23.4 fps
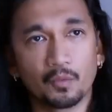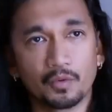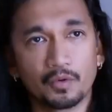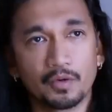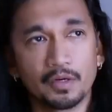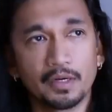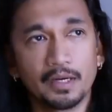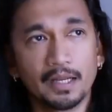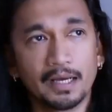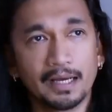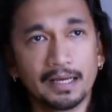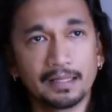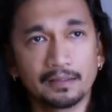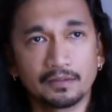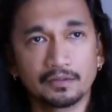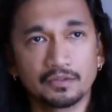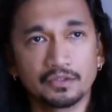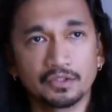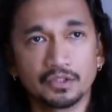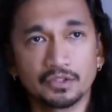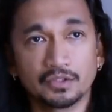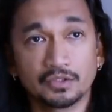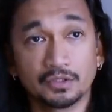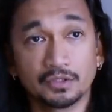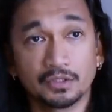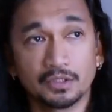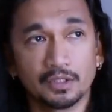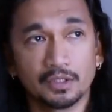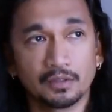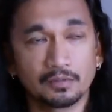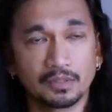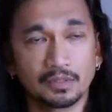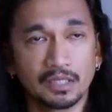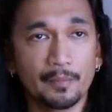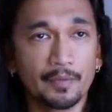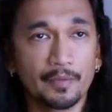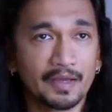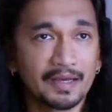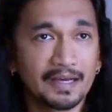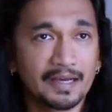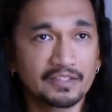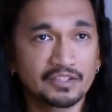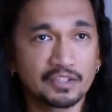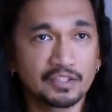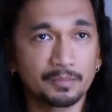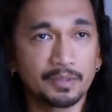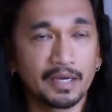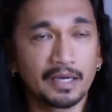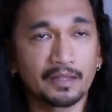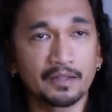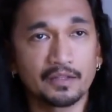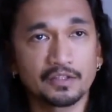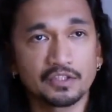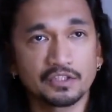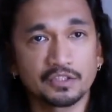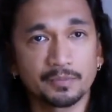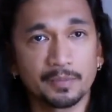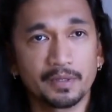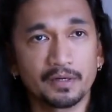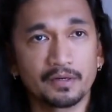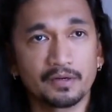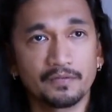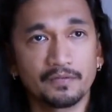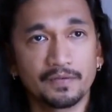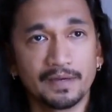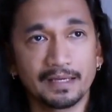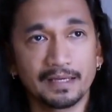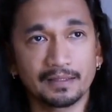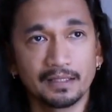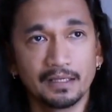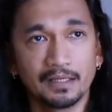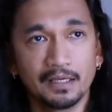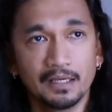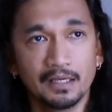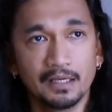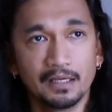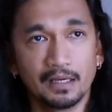were not just kamikaze pilots. As a matter of fact,